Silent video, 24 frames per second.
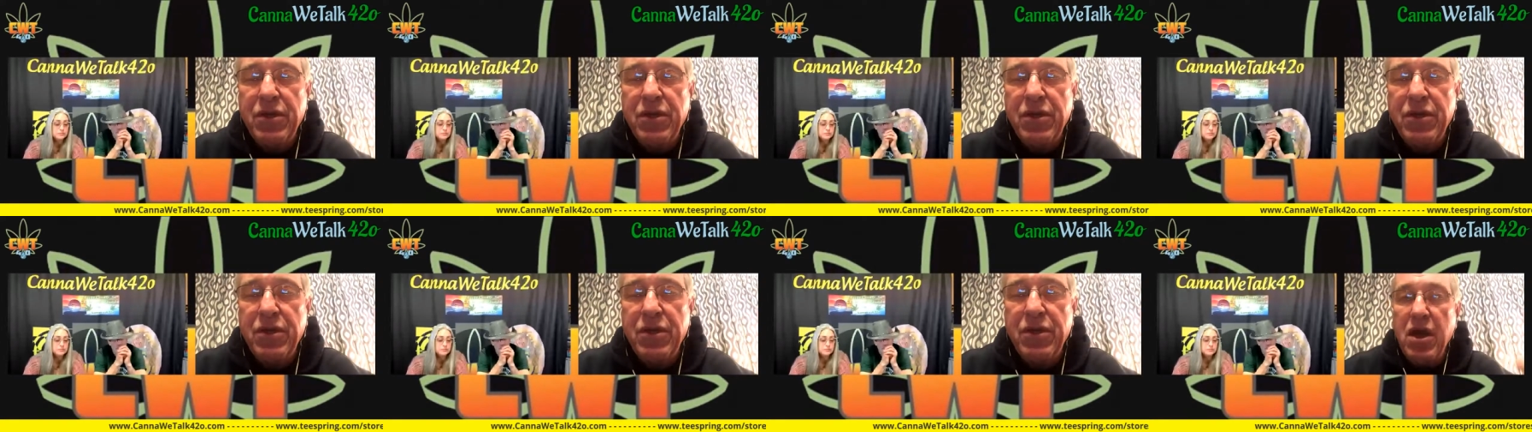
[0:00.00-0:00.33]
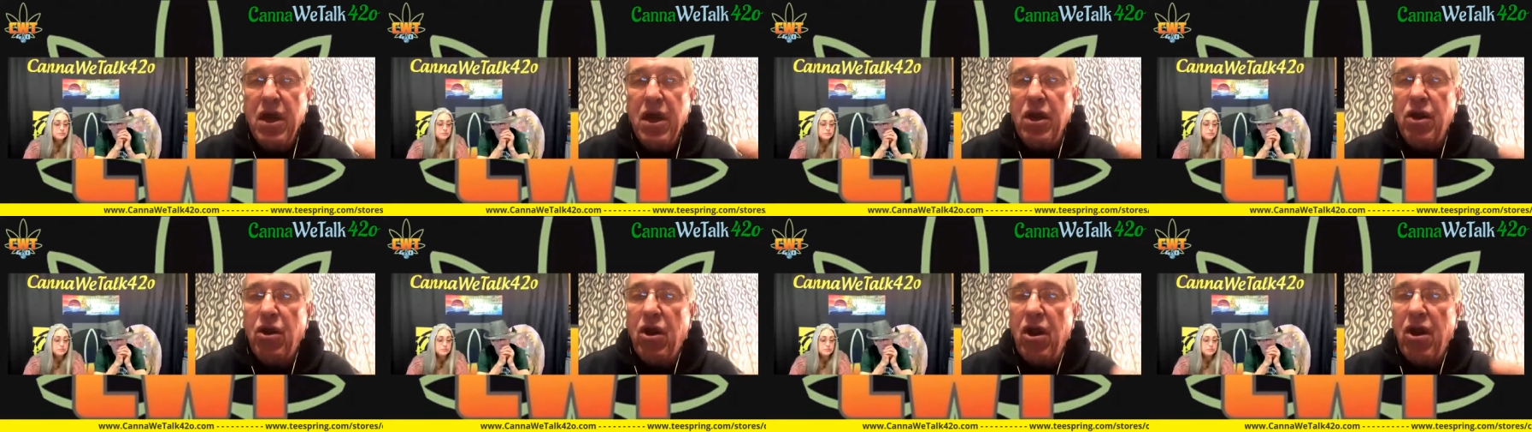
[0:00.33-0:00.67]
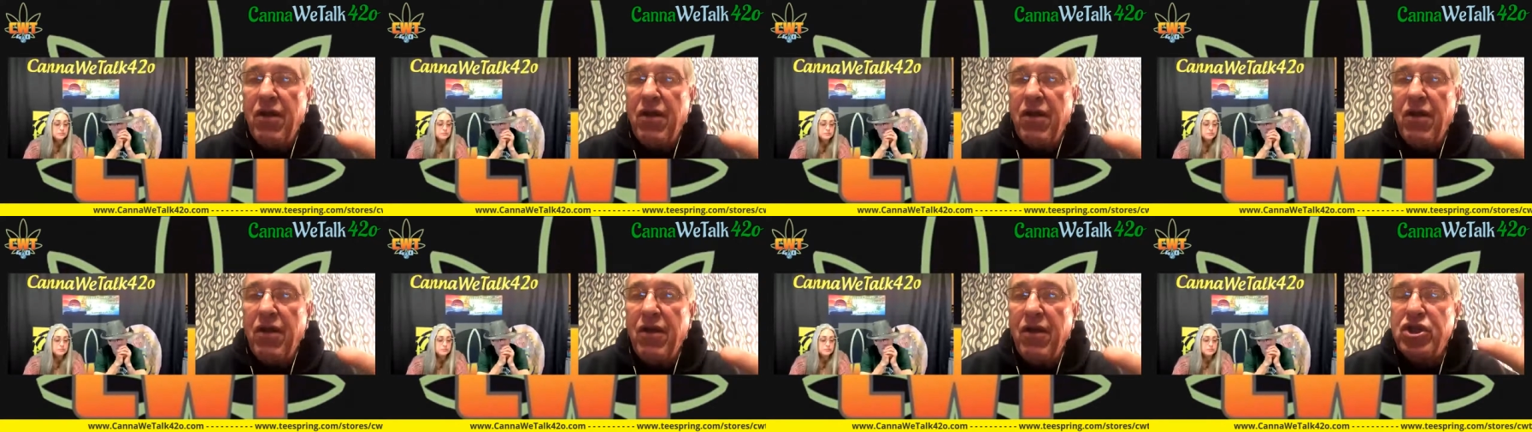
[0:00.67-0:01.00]
And all of a
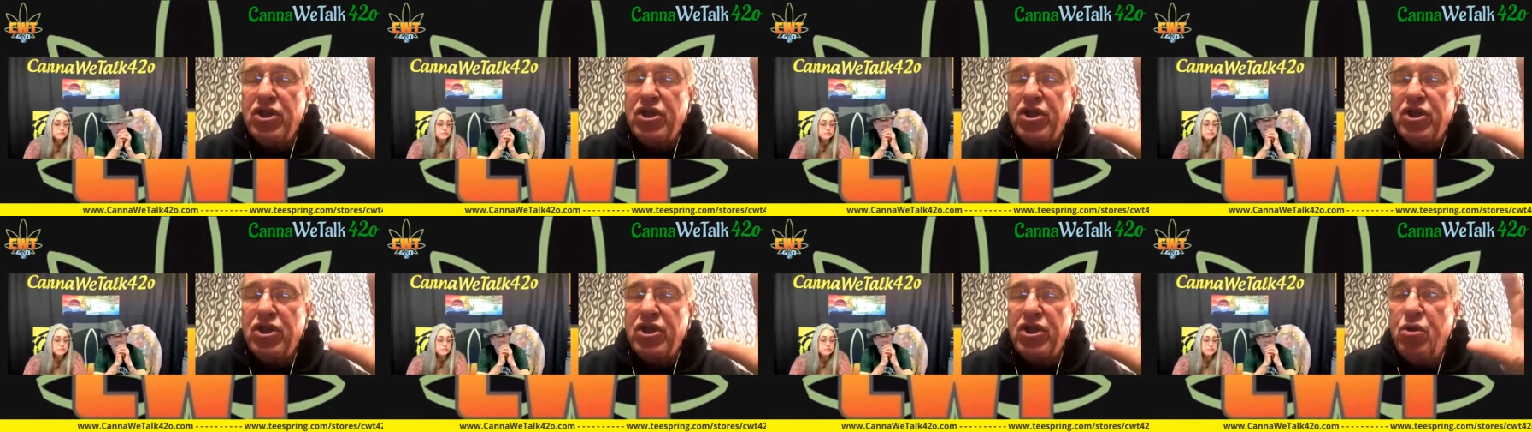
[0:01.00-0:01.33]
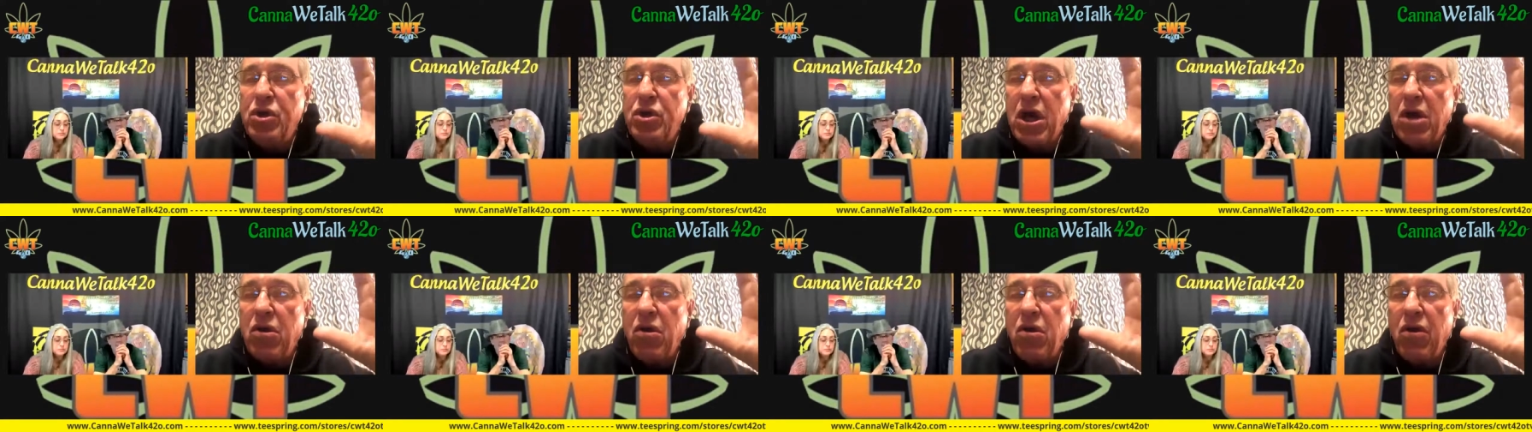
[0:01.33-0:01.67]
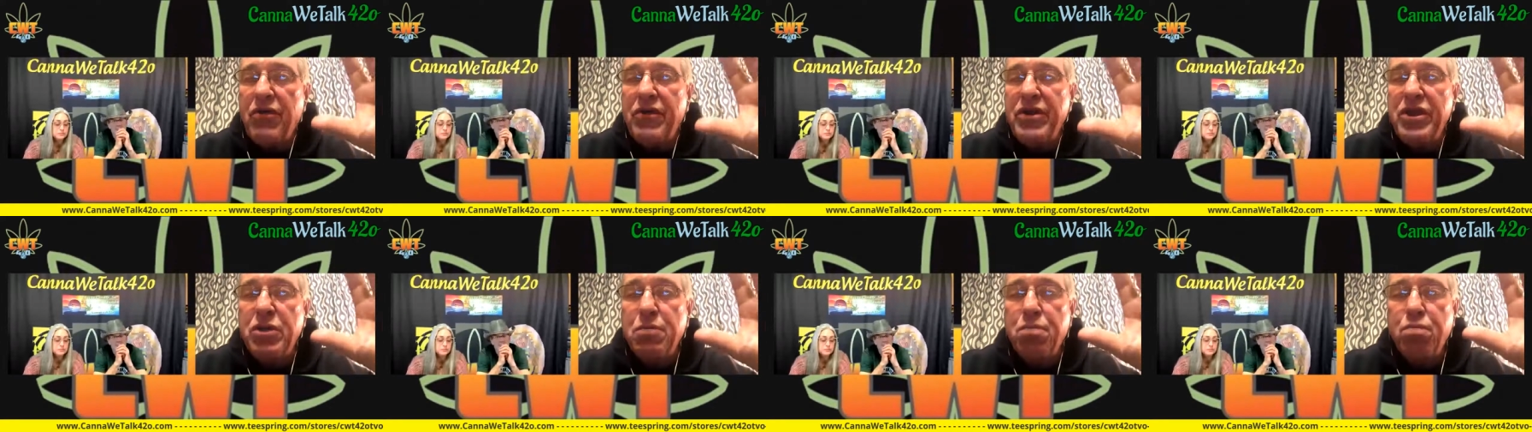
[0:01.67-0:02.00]
sudden, you got all these
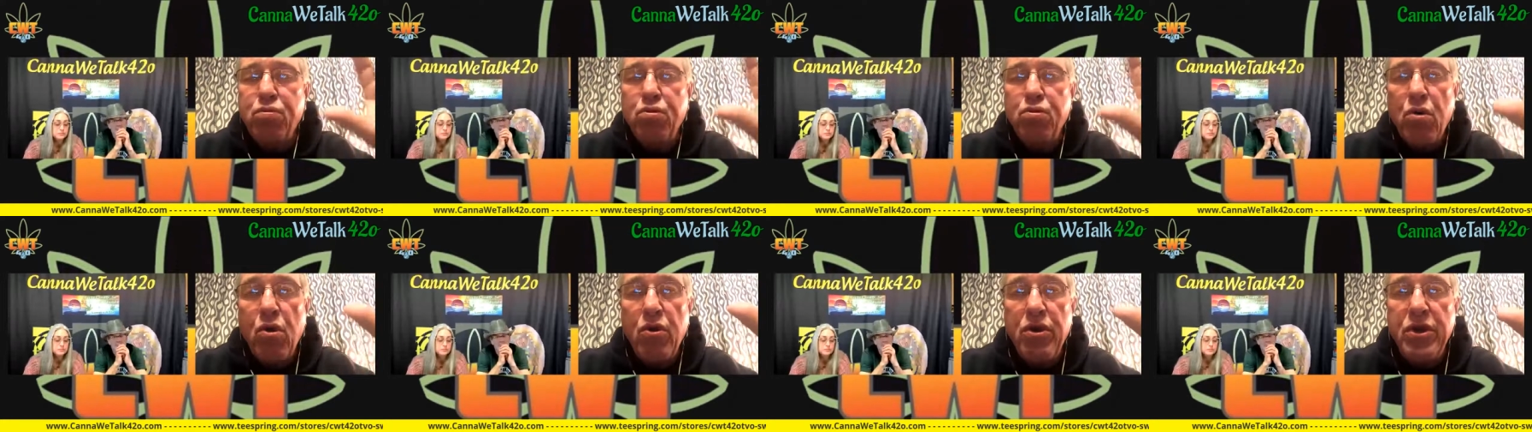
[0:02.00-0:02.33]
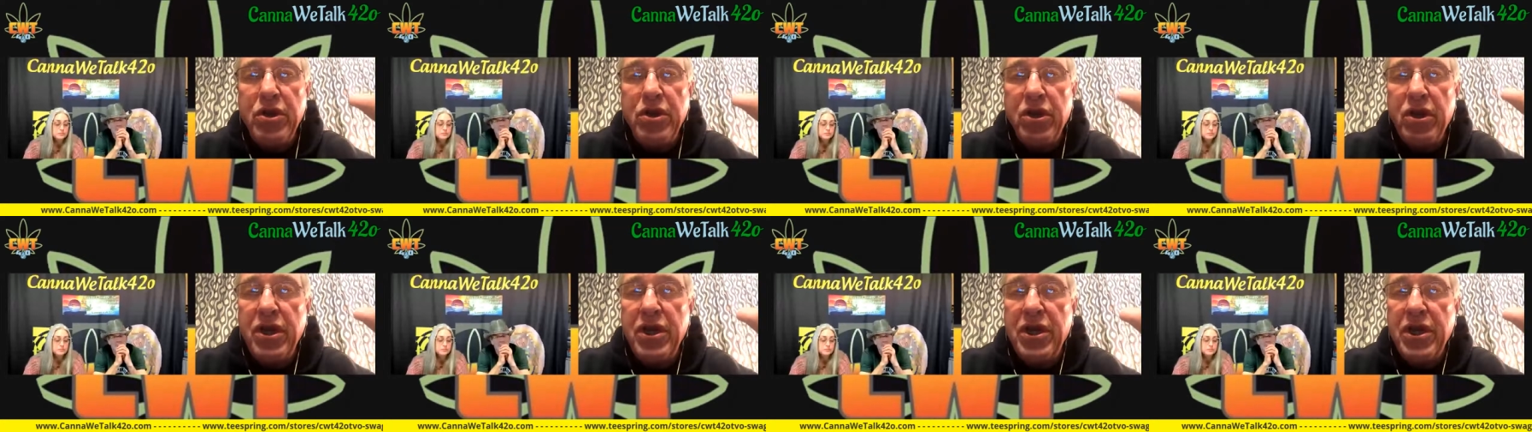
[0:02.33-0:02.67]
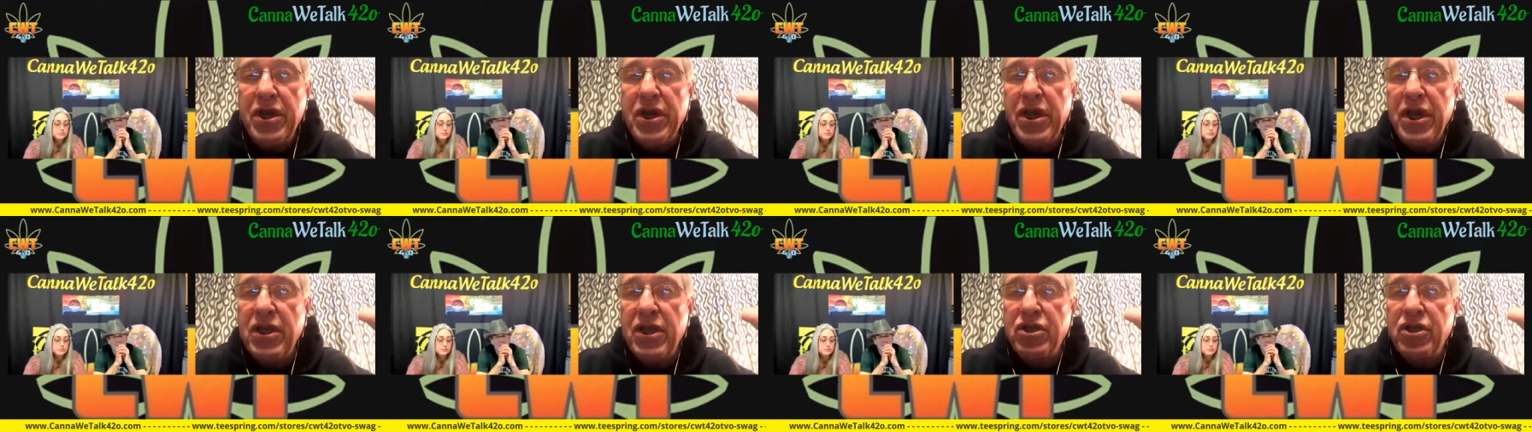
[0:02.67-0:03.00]
proteolytic
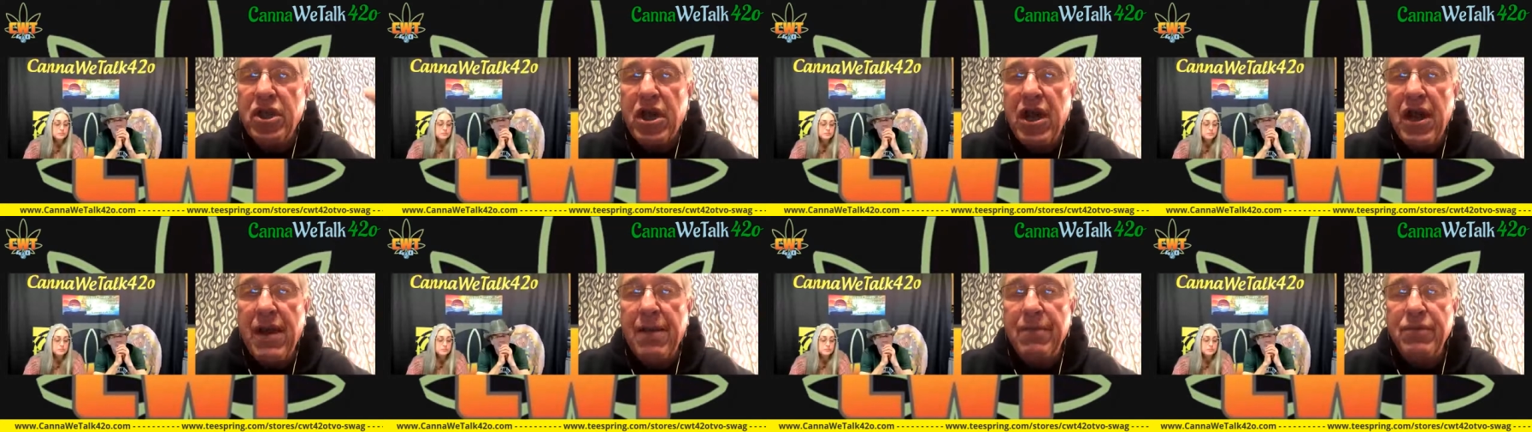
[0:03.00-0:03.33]
enzymes